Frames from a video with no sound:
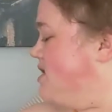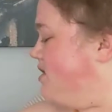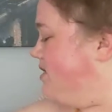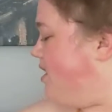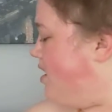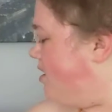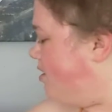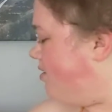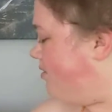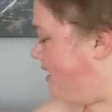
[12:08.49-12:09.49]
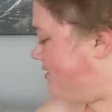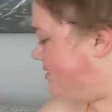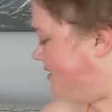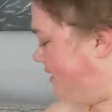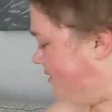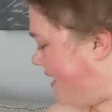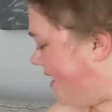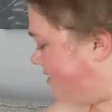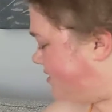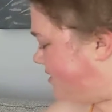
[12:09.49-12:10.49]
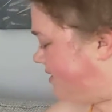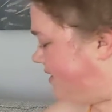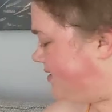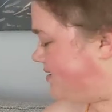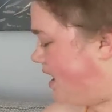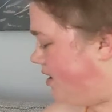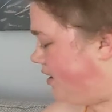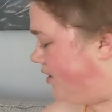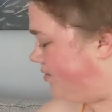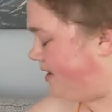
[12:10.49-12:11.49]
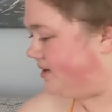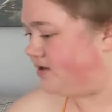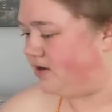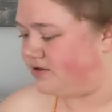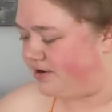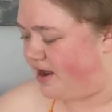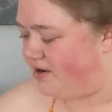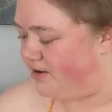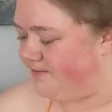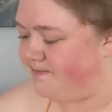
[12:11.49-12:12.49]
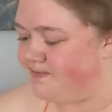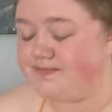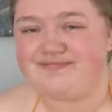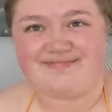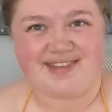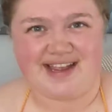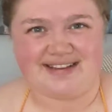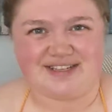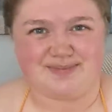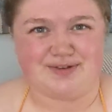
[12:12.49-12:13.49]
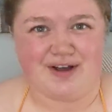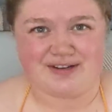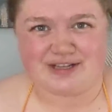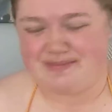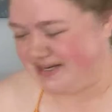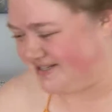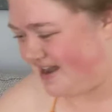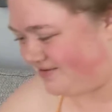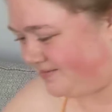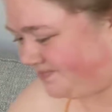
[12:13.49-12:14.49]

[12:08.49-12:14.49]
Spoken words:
So let's see, that is not new. That is also not new. Let's move on to the big stuff.